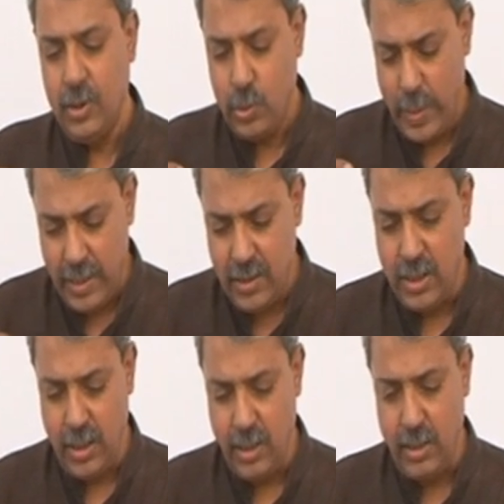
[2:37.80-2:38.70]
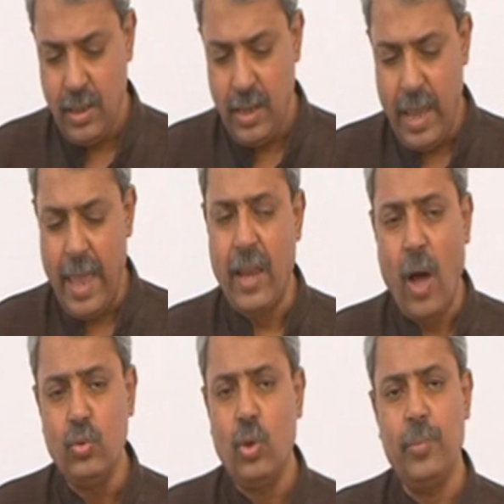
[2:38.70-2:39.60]
20 and
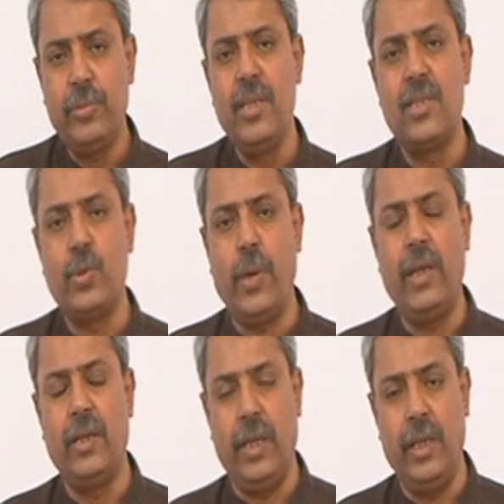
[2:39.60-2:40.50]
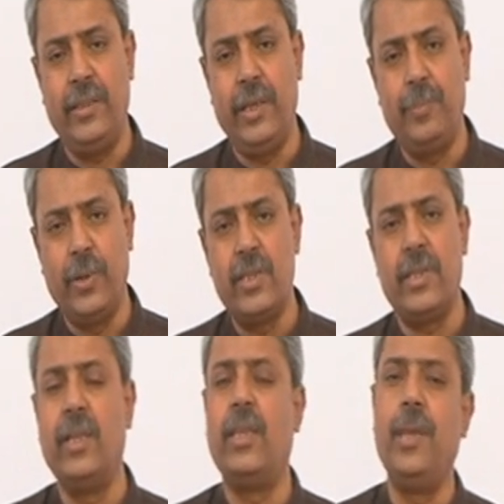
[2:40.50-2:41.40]
out of these 20 the
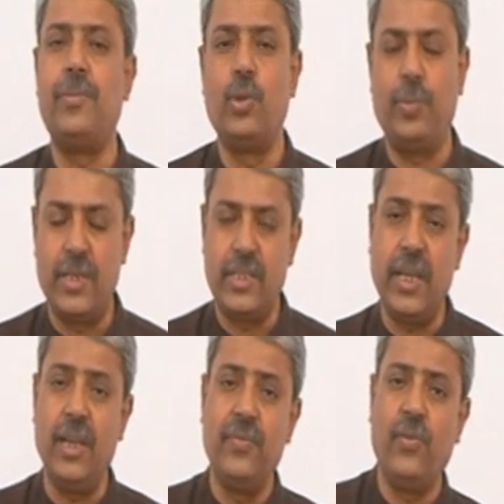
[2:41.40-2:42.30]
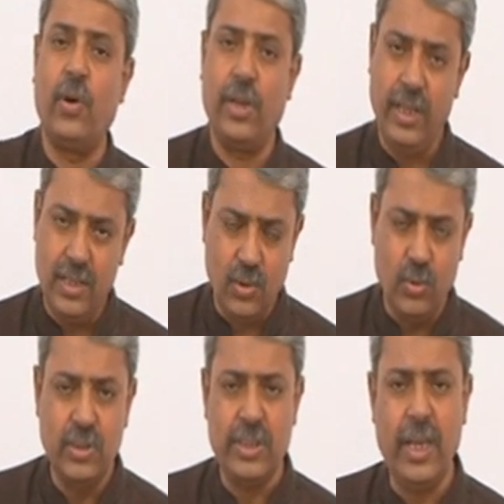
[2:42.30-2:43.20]
person keeps rupees 10 for his
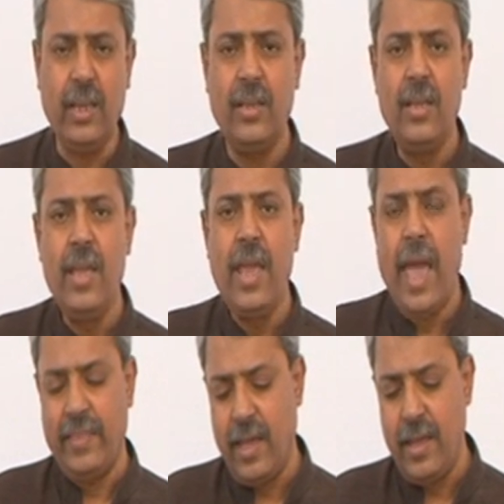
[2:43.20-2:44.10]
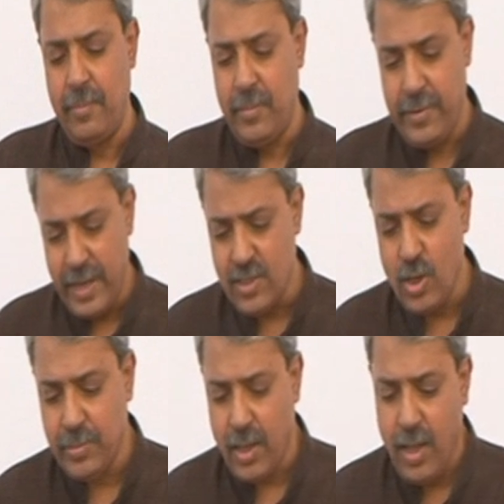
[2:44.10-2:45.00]
own sake, and the rest
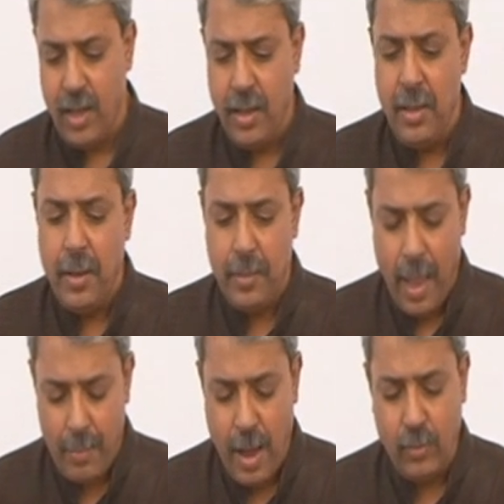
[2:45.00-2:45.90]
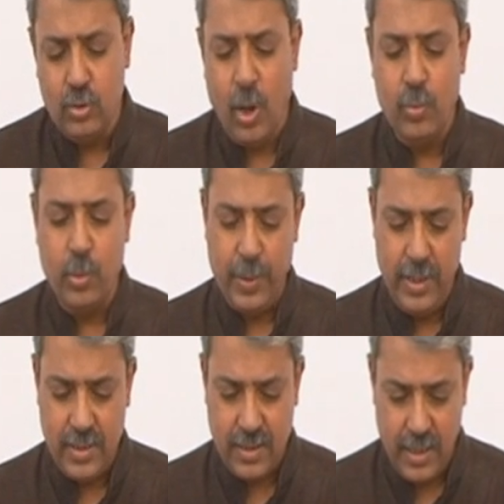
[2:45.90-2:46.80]
of the amount of
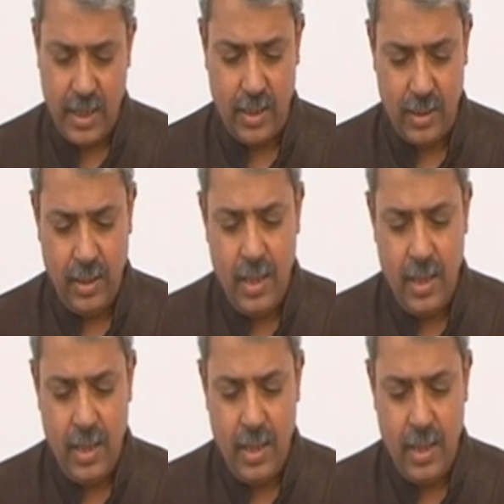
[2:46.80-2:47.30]
rupees 10